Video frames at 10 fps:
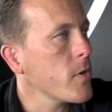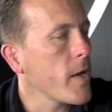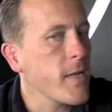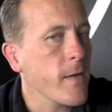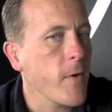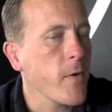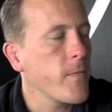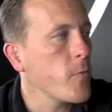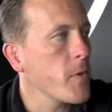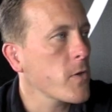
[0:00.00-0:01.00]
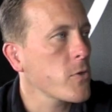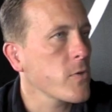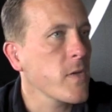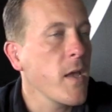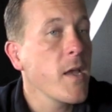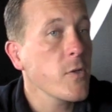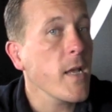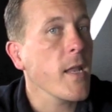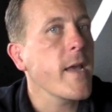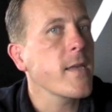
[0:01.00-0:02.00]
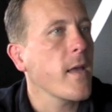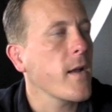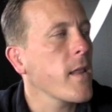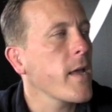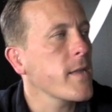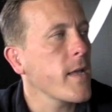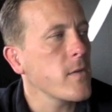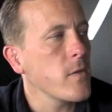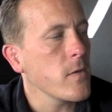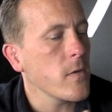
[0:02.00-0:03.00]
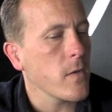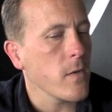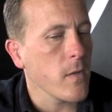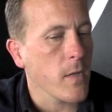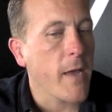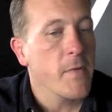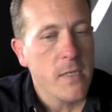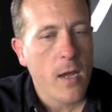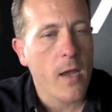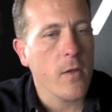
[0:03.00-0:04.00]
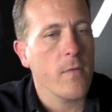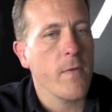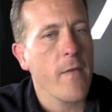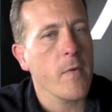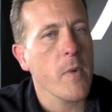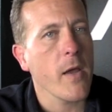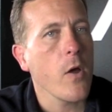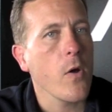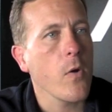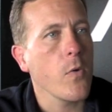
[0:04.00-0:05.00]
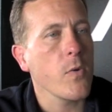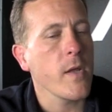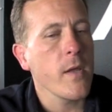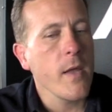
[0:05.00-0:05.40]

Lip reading: I take very few pictures. So I like that. I like that lifestyle of having my own